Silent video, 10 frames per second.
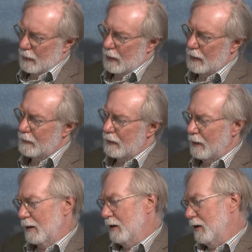in the
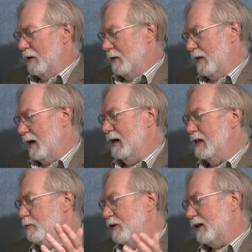
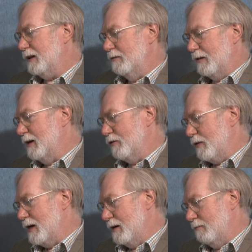highly productive
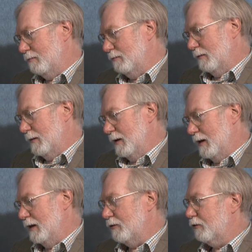country,
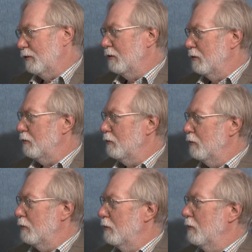it's
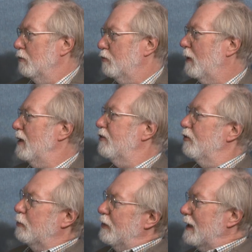twice as
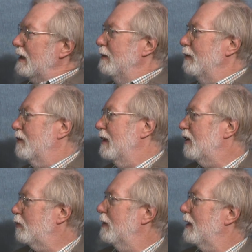productive as the
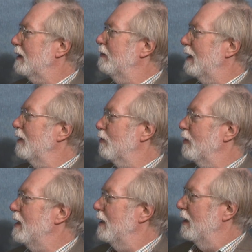less productive
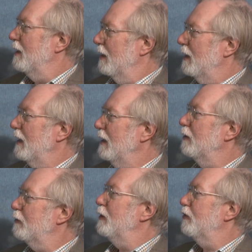country in the
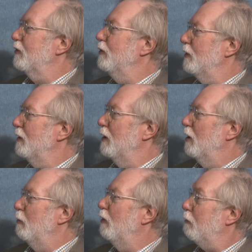first good,
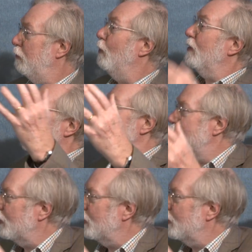but 4 times